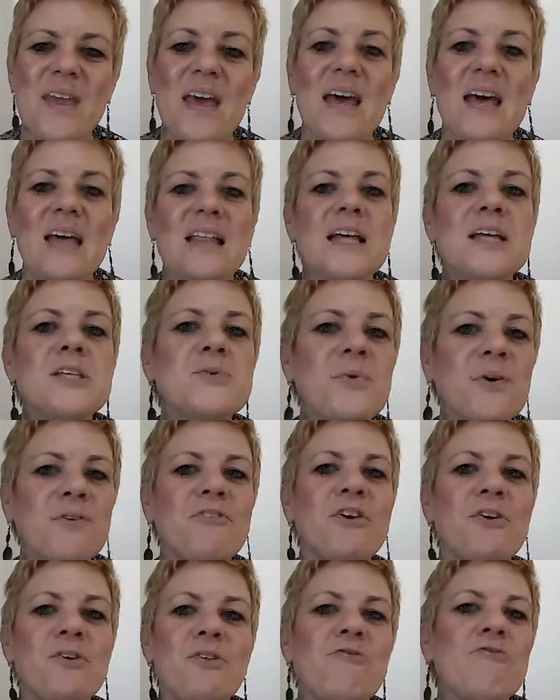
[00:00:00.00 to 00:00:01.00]
Let's
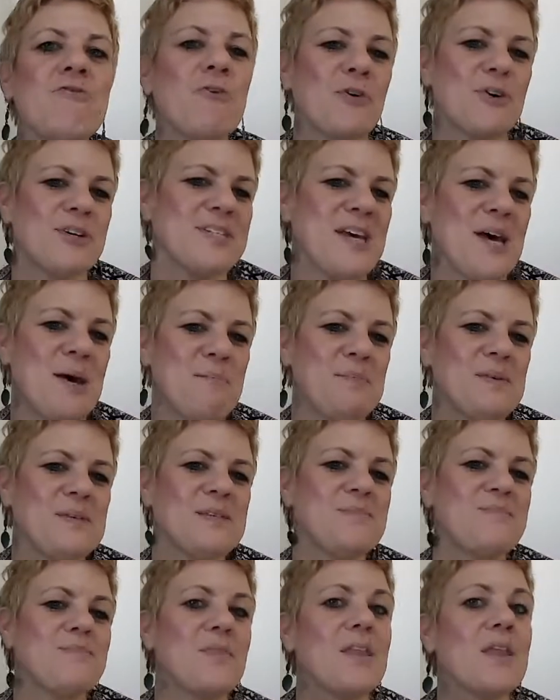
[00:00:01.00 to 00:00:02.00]
review the 4
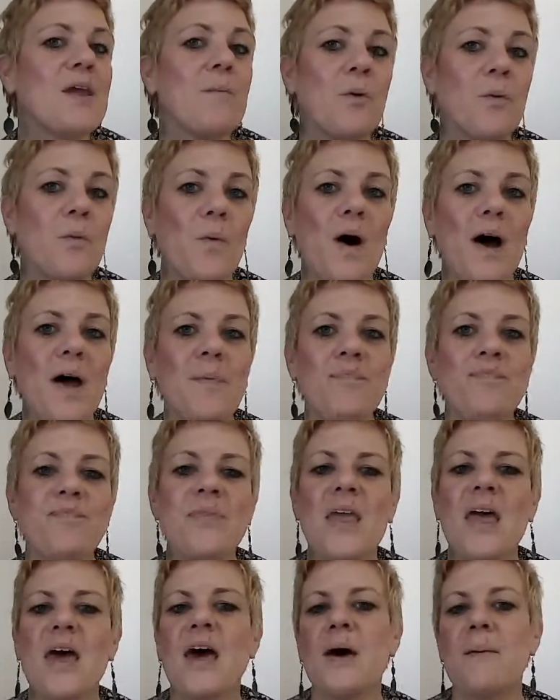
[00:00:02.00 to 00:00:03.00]
tips. Number 1,
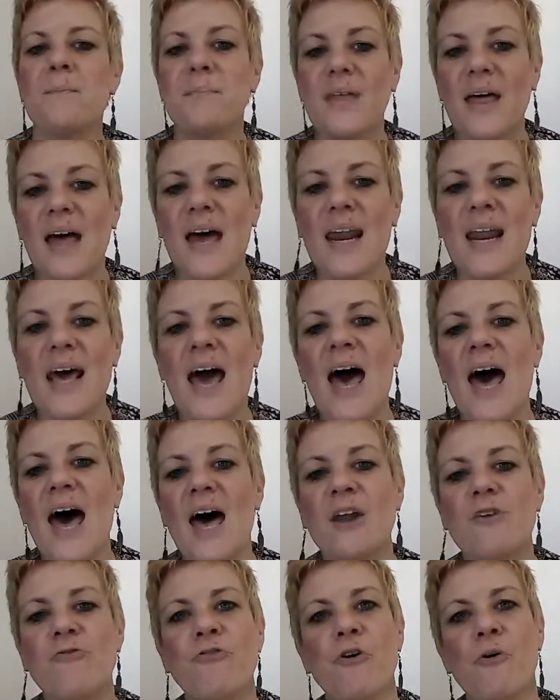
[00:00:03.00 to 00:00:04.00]
plan
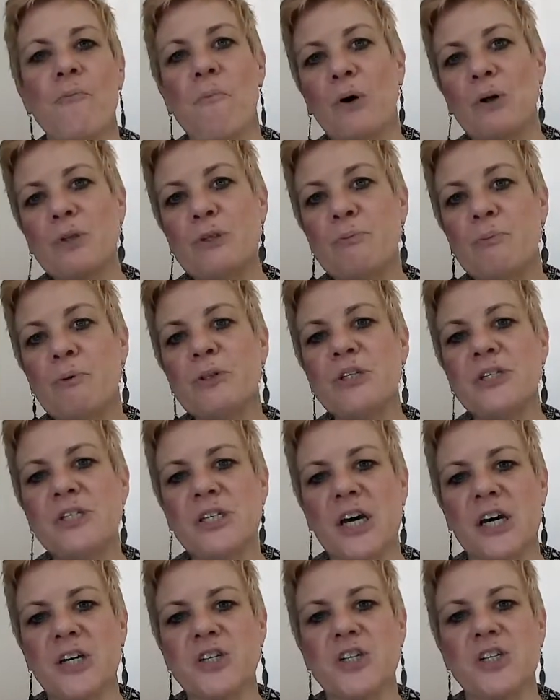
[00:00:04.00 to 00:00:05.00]
ahead for multiple
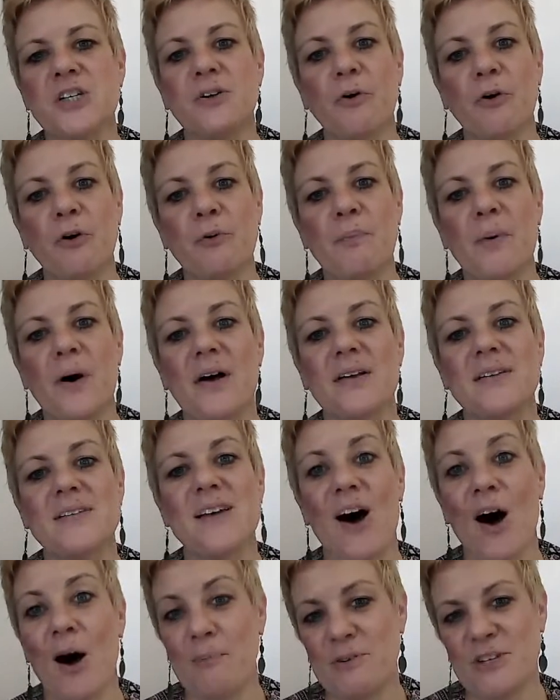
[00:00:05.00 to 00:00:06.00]
discussion groups
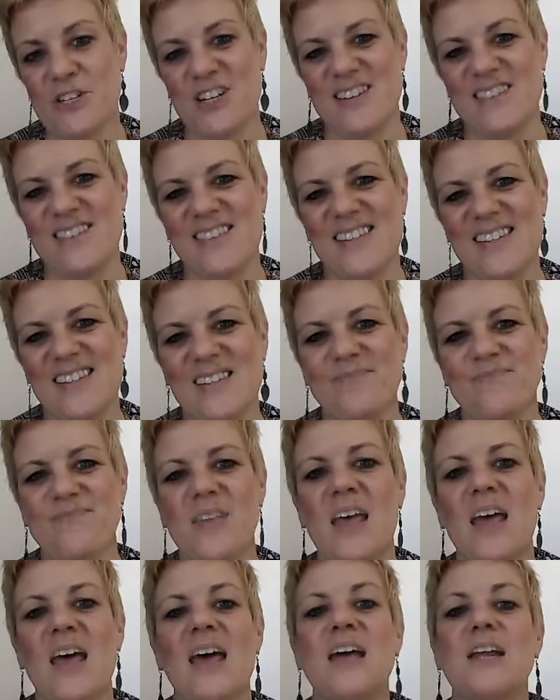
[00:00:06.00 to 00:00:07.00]
options.
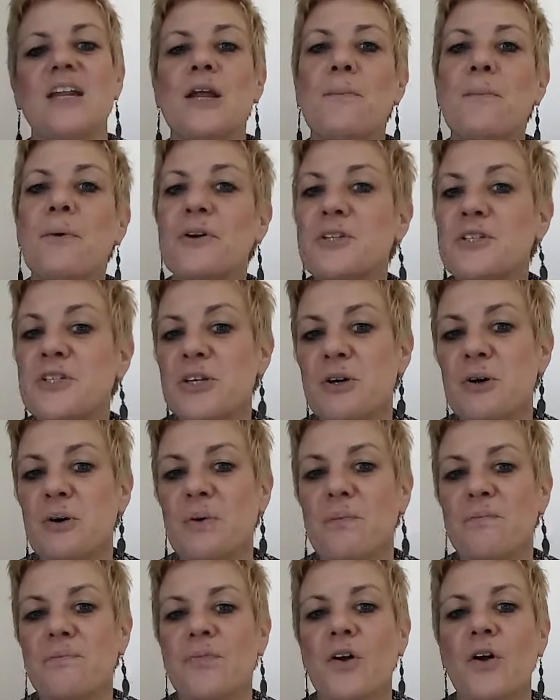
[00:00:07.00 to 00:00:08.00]
Number
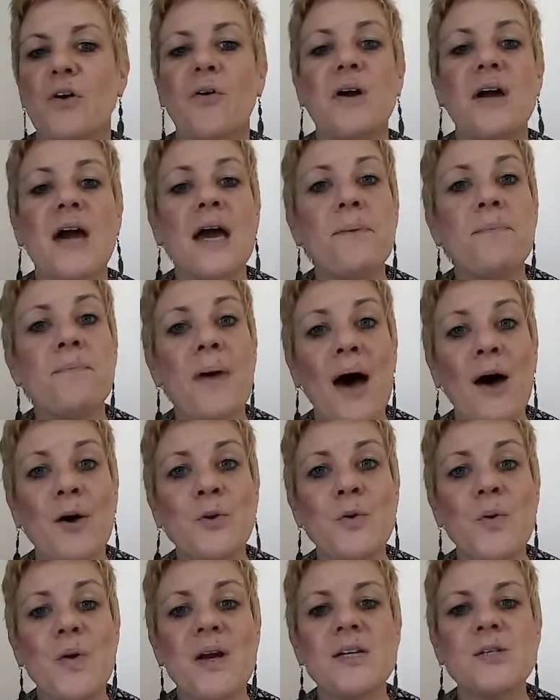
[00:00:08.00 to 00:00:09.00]
2, create
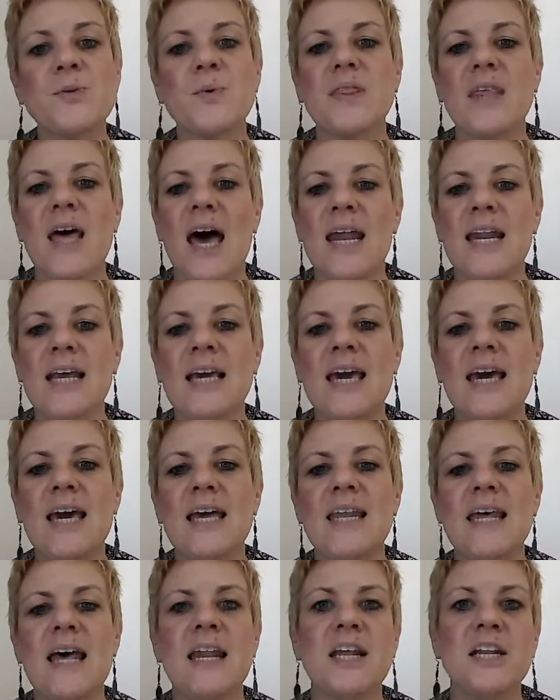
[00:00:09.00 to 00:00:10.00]
boundaries with
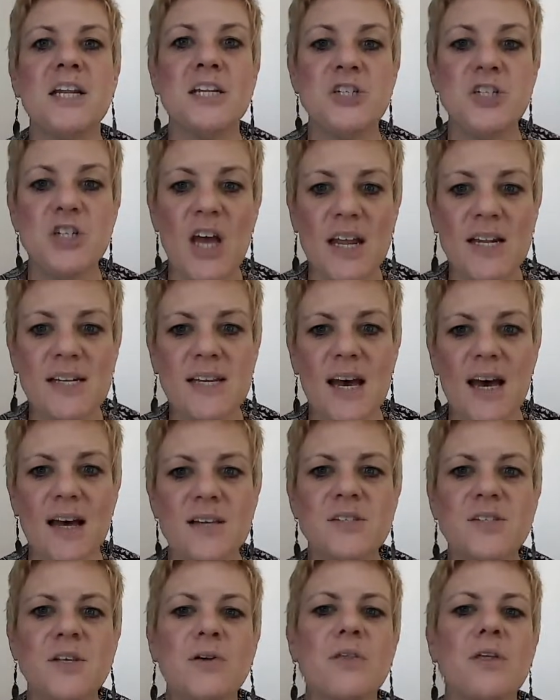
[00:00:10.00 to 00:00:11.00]
etiquette and an agenda
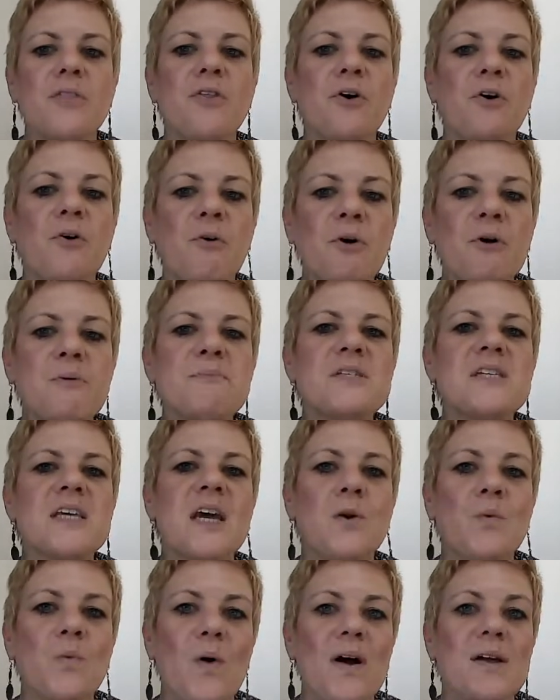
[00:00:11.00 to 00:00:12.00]
so that the groups
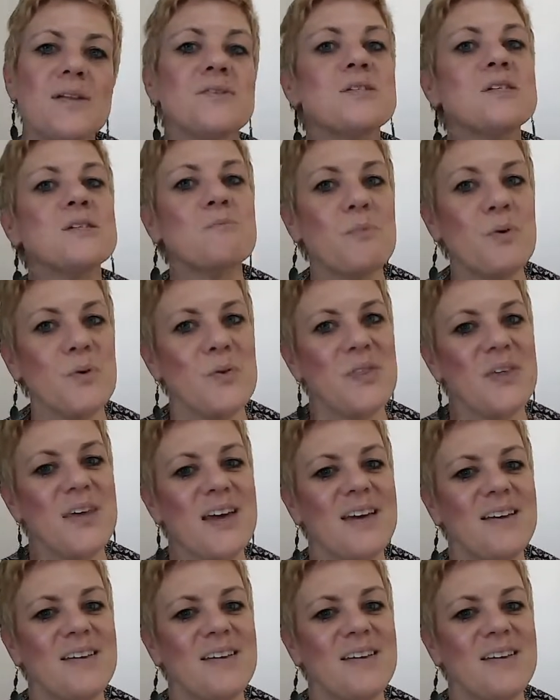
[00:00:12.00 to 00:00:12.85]
can run smoothly.